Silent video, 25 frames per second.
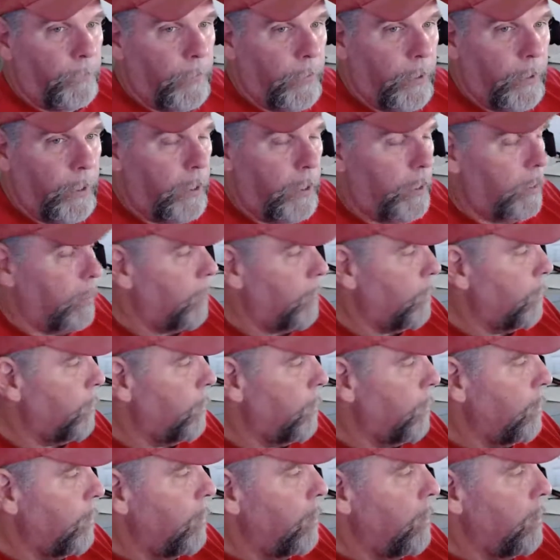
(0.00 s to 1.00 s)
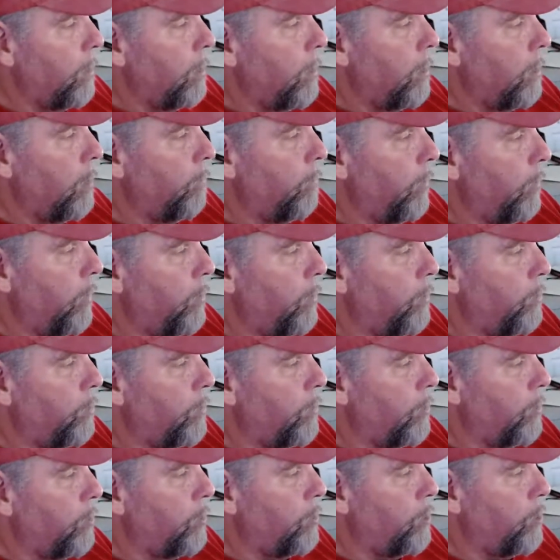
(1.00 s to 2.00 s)
Right? If I use
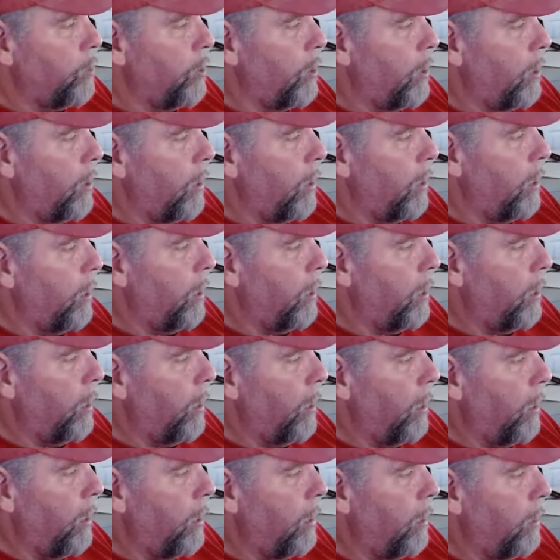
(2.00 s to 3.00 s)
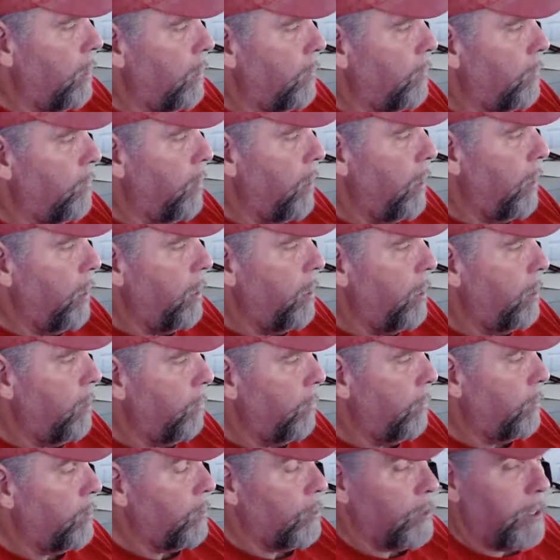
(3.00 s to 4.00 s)
the G83,
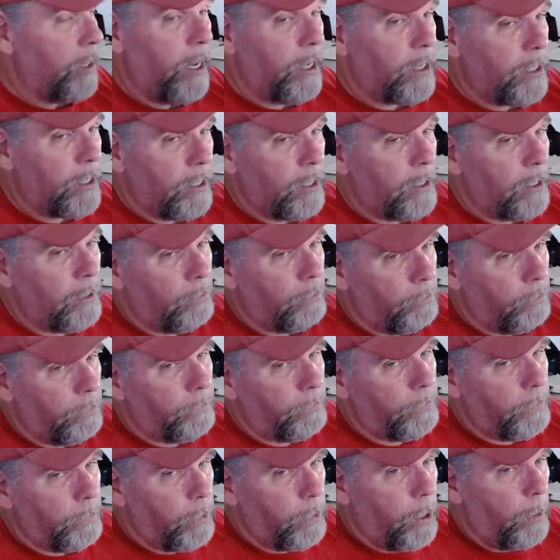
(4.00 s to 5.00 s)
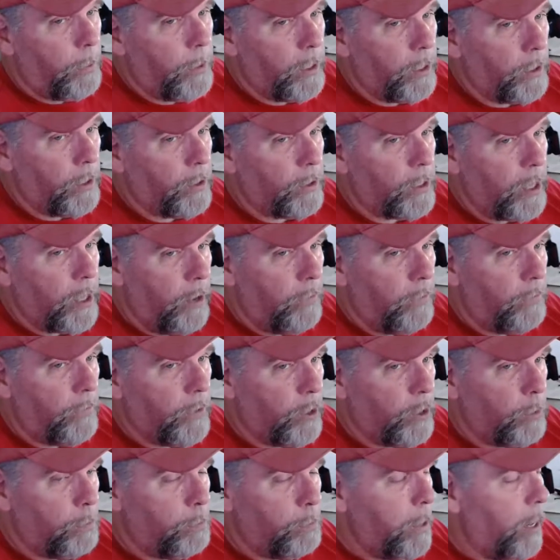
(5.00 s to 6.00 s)
which is actually probably the
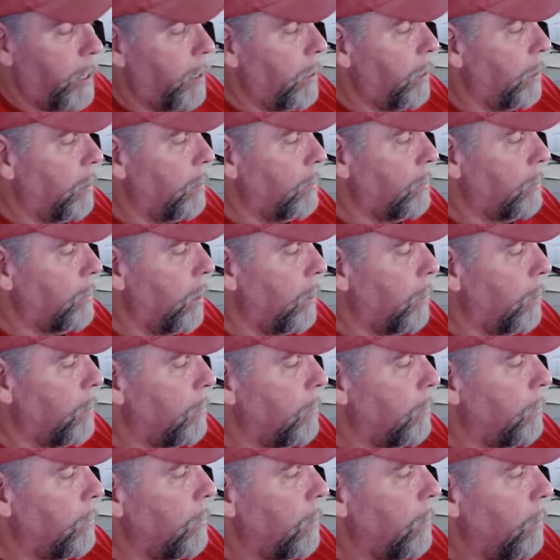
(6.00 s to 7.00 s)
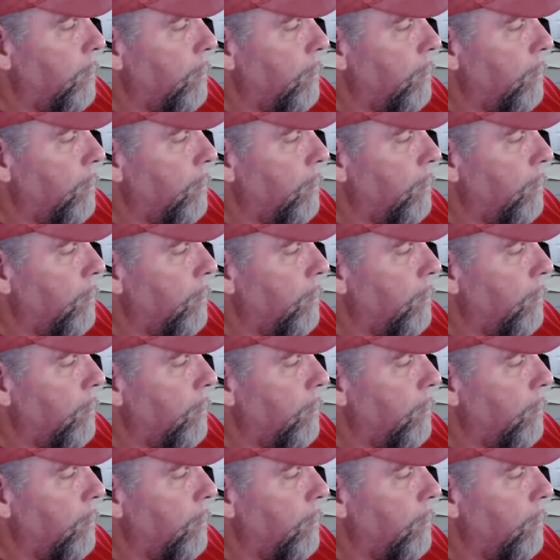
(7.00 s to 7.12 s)
safest pecking cycle,